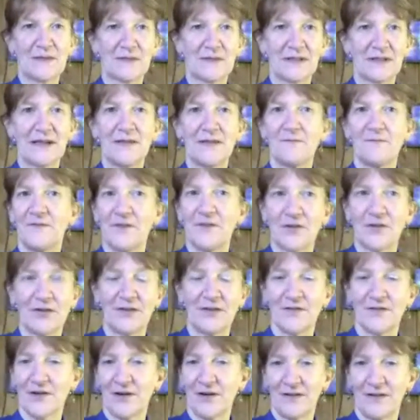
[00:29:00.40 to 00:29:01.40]
and I'm very,
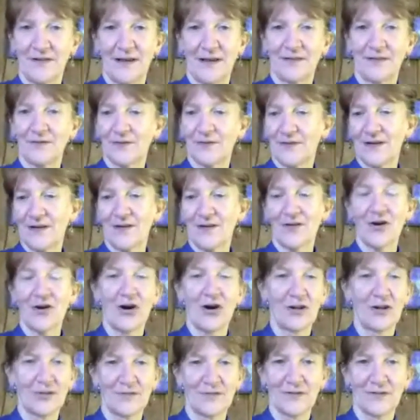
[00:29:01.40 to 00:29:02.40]
very thankful. They're
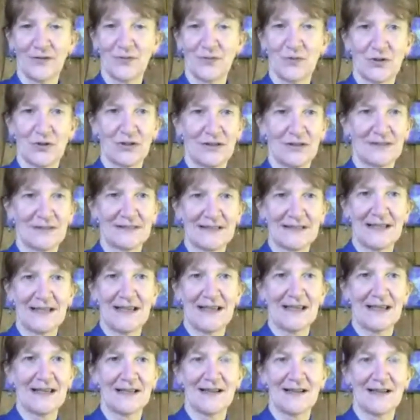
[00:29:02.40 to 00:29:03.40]
all over the world,
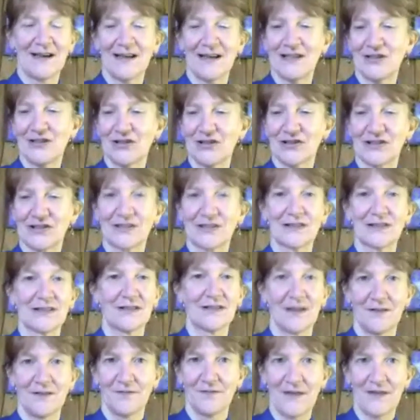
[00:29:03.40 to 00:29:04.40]
and I just
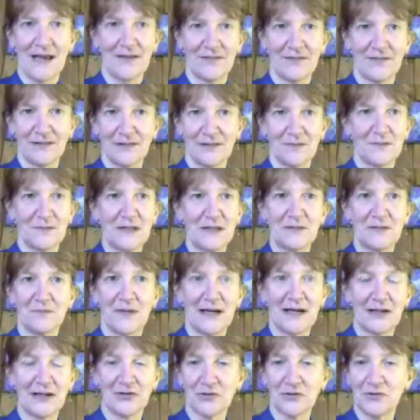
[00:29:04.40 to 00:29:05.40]
love having them in
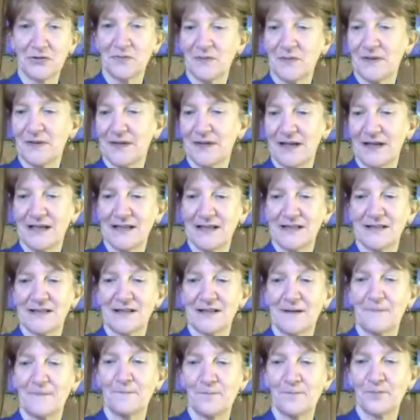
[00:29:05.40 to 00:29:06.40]
my group and
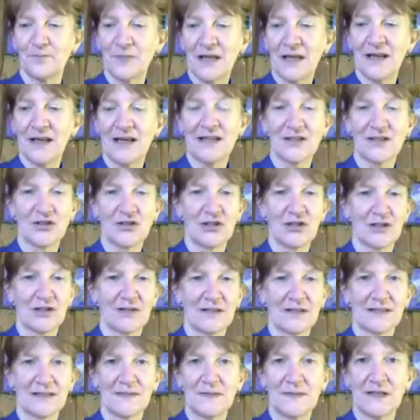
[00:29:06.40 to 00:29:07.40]
sharing
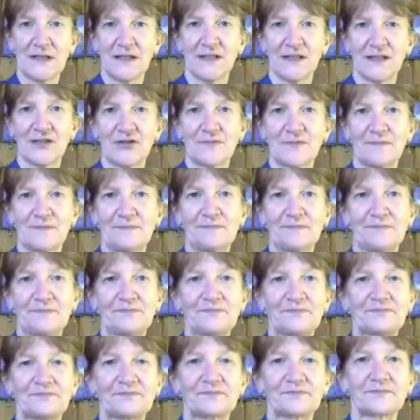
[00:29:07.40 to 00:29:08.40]
some knowledge,
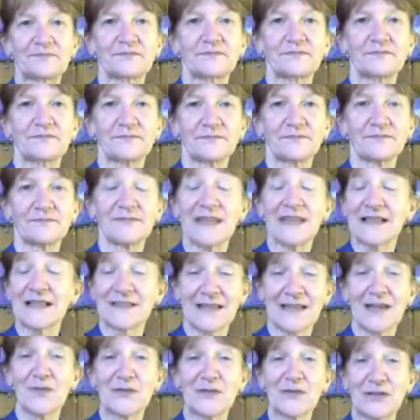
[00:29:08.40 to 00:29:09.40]
because
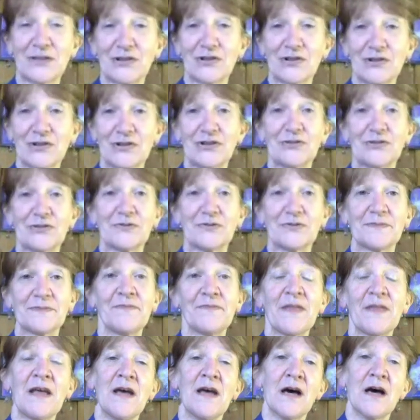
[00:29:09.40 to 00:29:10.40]
I always learn too.
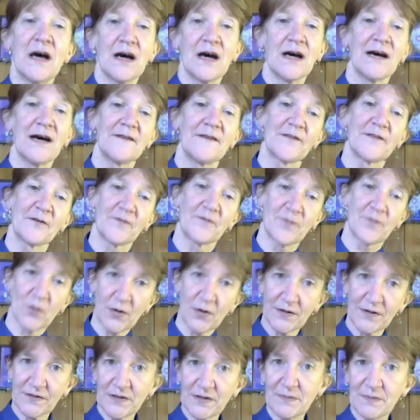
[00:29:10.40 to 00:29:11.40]
The
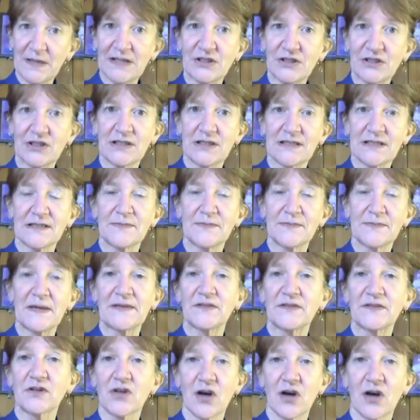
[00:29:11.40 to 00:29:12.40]
fourth dimension is about the
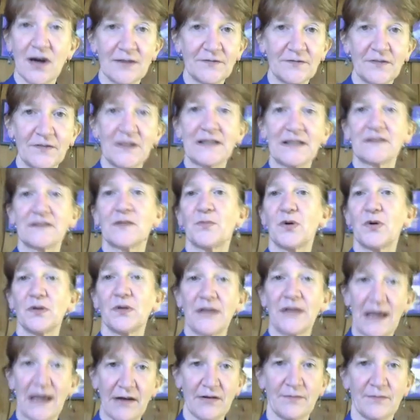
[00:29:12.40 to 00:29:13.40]
conflict, the
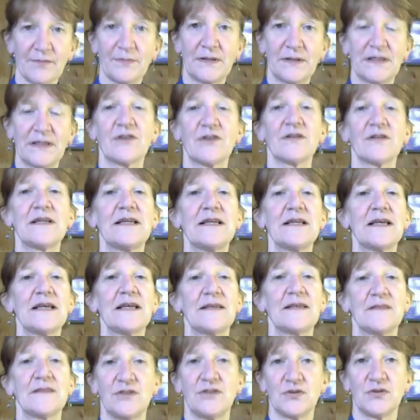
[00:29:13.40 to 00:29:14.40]
polarity, and the
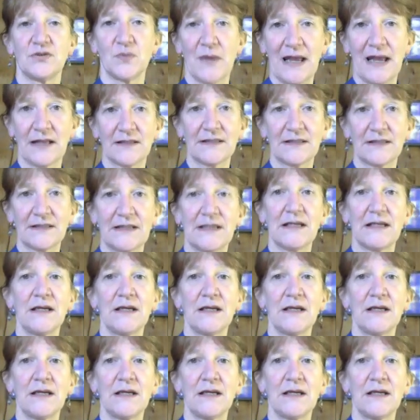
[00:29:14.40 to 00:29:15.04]
duality